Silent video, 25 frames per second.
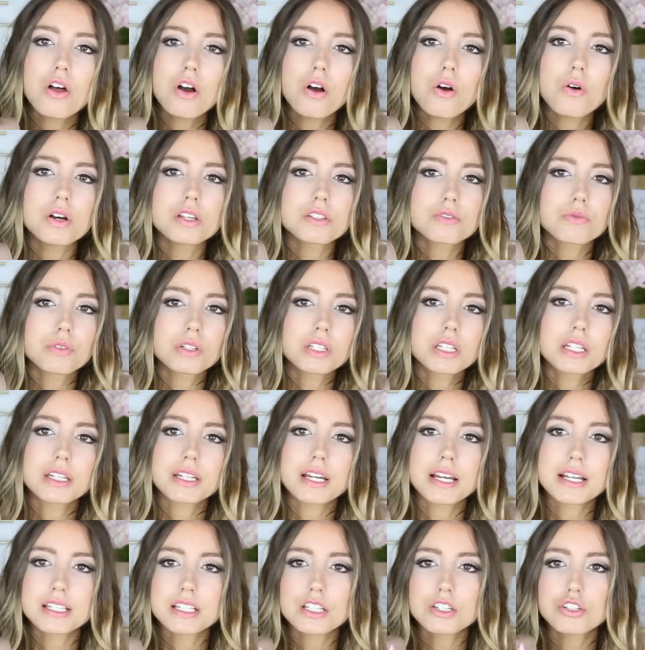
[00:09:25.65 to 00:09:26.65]
though is really
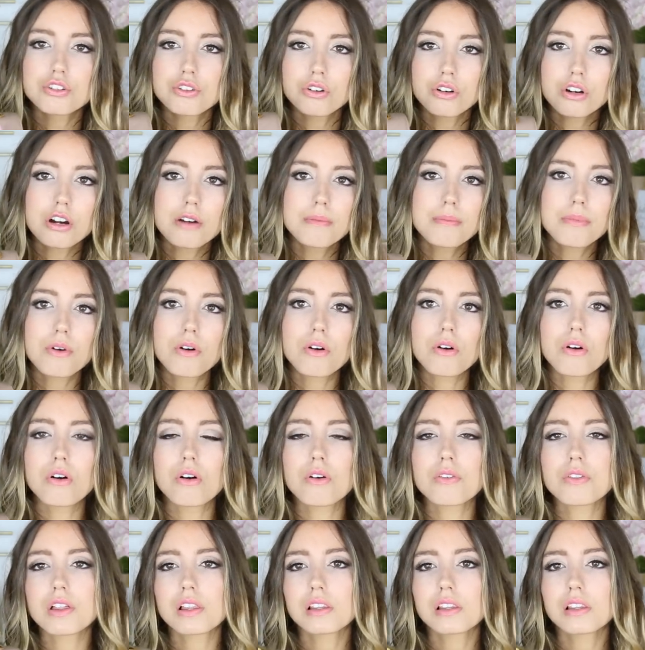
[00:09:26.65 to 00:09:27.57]
nice and durable.